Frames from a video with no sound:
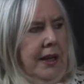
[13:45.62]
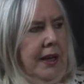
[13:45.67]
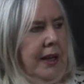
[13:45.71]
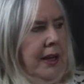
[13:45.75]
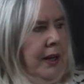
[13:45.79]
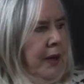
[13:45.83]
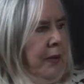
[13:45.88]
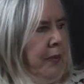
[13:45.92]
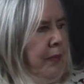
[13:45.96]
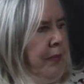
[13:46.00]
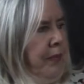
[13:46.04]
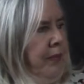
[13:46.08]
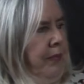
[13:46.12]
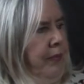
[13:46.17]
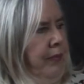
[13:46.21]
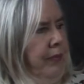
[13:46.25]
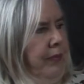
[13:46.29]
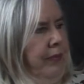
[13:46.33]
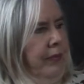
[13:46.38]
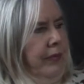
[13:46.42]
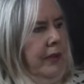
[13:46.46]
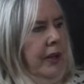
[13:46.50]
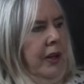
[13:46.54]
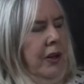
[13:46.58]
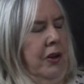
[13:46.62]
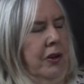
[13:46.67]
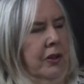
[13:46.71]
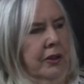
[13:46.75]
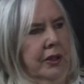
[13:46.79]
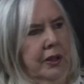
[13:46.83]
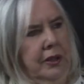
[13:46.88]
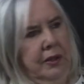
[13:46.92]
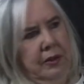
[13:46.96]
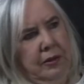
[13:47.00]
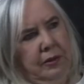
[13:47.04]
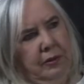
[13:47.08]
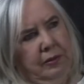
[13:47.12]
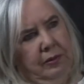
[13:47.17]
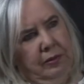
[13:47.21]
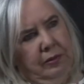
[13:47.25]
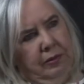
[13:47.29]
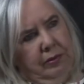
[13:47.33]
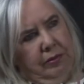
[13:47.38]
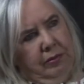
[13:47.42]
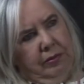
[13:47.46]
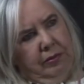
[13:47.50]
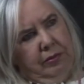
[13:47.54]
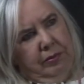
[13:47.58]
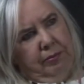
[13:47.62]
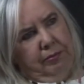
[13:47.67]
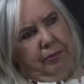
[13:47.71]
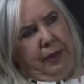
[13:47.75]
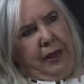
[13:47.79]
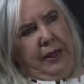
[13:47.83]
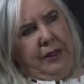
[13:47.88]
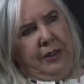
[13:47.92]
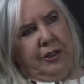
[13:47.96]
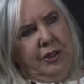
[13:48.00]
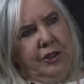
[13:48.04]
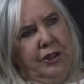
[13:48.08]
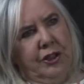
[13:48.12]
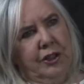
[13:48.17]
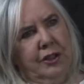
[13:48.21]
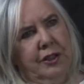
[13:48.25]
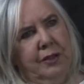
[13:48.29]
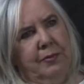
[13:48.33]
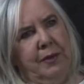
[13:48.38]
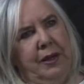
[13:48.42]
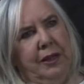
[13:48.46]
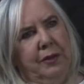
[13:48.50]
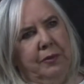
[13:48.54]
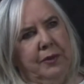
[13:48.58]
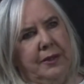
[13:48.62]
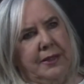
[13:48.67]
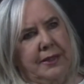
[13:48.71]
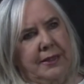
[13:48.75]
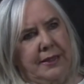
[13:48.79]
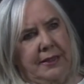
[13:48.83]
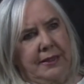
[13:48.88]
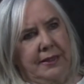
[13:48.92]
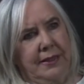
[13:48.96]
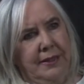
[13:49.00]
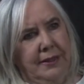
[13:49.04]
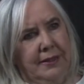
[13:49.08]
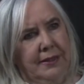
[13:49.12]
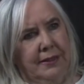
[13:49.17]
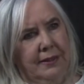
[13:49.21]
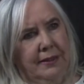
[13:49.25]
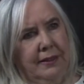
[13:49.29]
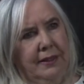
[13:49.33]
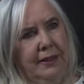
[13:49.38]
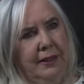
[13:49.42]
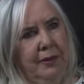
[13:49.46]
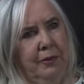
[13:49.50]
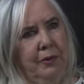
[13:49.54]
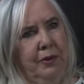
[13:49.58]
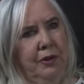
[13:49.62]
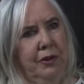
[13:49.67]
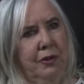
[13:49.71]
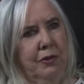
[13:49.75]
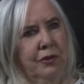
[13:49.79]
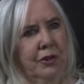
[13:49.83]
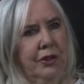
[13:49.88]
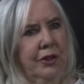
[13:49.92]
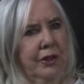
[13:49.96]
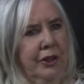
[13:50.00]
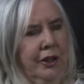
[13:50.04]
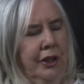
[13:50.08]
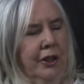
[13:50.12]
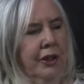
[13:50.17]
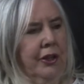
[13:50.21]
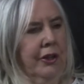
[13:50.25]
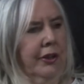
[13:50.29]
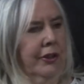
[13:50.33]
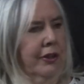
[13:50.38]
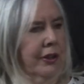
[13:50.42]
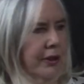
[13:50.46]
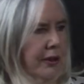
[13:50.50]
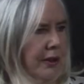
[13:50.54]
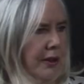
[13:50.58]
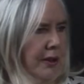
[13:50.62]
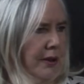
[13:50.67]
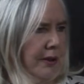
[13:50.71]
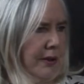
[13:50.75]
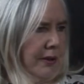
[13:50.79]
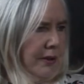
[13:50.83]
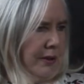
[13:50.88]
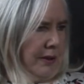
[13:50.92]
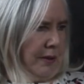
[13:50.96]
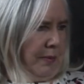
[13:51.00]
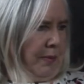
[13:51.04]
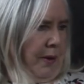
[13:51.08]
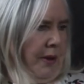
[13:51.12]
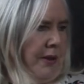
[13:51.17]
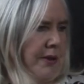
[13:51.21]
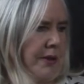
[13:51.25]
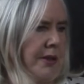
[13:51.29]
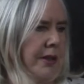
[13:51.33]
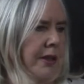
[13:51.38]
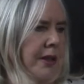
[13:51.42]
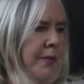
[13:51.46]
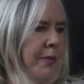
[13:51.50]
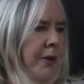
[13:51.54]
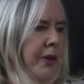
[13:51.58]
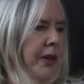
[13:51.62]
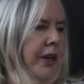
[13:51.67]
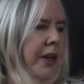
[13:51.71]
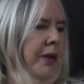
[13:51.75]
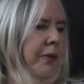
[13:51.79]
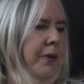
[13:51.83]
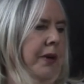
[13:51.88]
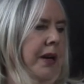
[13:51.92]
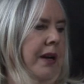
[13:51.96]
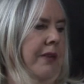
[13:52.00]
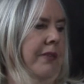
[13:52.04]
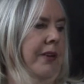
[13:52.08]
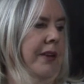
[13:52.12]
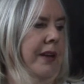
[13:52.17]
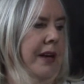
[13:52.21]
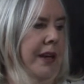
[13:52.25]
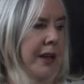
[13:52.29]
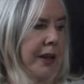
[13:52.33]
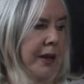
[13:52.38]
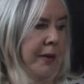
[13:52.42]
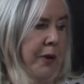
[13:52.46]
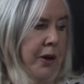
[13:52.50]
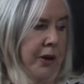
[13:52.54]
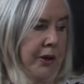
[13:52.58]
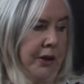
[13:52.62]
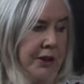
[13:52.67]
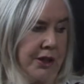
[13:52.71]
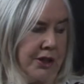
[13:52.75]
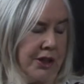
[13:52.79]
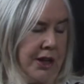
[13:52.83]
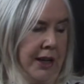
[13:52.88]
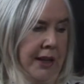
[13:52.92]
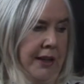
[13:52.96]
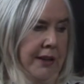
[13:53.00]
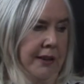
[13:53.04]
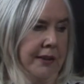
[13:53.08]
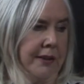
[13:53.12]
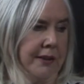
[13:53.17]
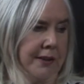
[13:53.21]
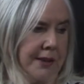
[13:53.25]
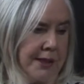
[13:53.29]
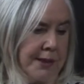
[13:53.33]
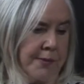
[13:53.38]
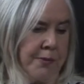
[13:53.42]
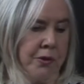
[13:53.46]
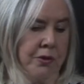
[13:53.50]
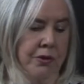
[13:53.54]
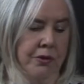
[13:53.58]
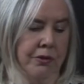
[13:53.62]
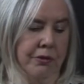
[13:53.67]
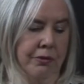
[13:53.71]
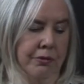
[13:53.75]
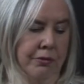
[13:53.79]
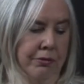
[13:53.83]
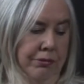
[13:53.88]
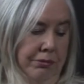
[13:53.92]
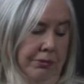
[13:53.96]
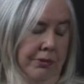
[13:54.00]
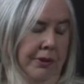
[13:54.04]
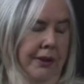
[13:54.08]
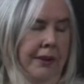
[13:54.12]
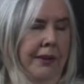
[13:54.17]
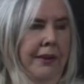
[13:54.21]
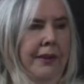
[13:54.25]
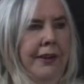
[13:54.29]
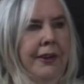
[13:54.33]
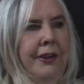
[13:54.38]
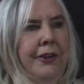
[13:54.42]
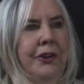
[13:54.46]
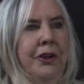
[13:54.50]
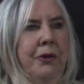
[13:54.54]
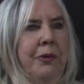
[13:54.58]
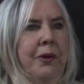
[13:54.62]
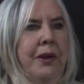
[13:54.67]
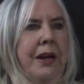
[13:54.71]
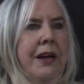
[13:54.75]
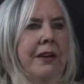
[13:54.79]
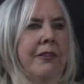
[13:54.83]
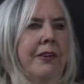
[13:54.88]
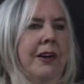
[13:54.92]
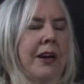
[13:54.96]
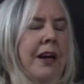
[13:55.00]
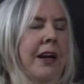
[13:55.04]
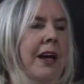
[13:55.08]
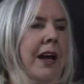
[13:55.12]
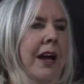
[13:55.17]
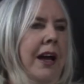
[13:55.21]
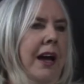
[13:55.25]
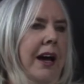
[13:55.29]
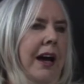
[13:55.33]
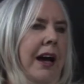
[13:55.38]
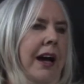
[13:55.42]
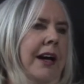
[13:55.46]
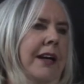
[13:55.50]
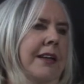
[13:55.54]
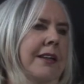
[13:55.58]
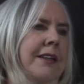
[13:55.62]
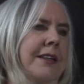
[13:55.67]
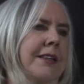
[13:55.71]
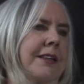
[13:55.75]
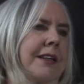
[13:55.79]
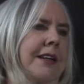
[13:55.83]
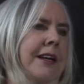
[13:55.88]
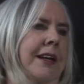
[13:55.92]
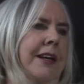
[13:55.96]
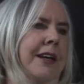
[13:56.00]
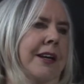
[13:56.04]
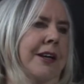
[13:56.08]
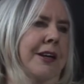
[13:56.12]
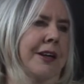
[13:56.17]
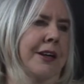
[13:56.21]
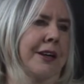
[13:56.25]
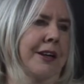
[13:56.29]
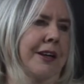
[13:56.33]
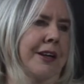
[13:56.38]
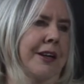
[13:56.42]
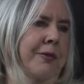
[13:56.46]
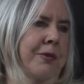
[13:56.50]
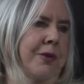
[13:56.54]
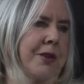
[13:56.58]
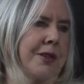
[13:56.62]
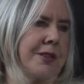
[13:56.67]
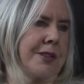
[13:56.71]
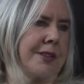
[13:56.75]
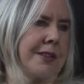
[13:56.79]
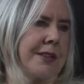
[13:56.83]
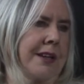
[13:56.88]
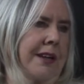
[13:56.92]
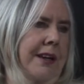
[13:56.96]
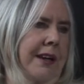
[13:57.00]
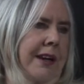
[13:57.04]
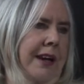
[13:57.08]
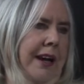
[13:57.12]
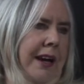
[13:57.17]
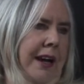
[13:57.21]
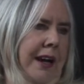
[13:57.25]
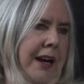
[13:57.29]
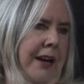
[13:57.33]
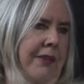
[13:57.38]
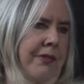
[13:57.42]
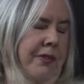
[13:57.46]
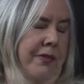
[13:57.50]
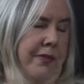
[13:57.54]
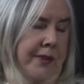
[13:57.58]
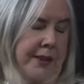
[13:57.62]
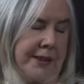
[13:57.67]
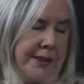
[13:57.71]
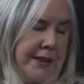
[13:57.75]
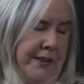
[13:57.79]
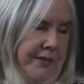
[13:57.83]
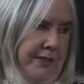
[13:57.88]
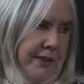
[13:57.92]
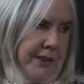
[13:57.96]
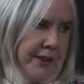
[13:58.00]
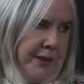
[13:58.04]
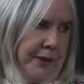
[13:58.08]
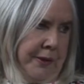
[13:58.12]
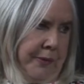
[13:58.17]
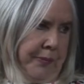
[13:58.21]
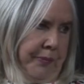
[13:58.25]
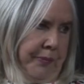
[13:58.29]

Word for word: Um, along the bench, the men would sit and they would go to the counter, deposit their money or whatever, then come out and chat, smoke, do whatever and uh, it was a hive of activity.